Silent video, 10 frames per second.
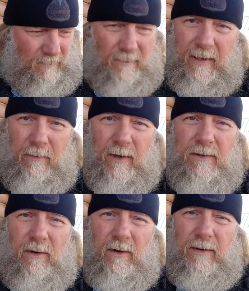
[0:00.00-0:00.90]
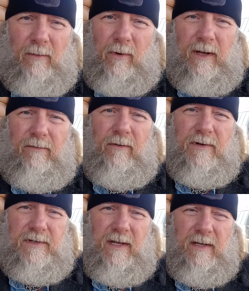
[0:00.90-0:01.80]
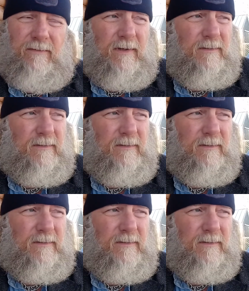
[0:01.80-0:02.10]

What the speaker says: they were ignored. They weren't even received.